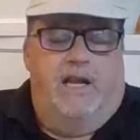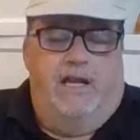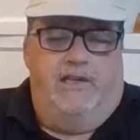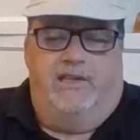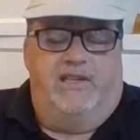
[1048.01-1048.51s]

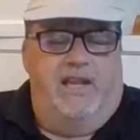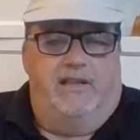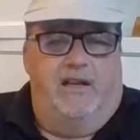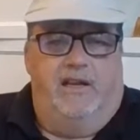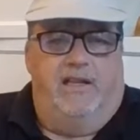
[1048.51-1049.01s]
he just said
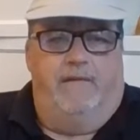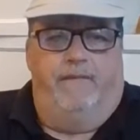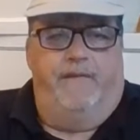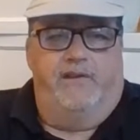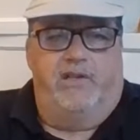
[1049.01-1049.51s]
that he didn't
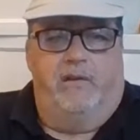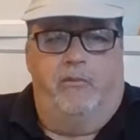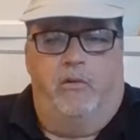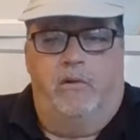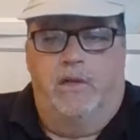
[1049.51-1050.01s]
fish
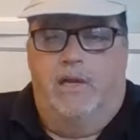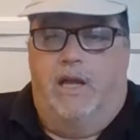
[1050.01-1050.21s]
anymore.